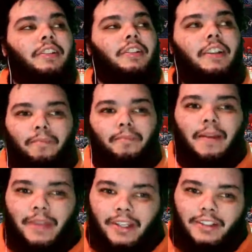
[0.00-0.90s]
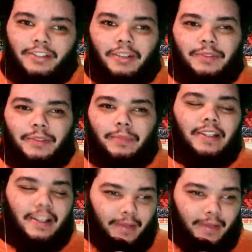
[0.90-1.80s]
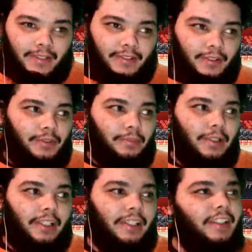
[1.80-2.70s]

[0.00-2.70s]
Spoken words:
Might be in the description, might not be in the description, but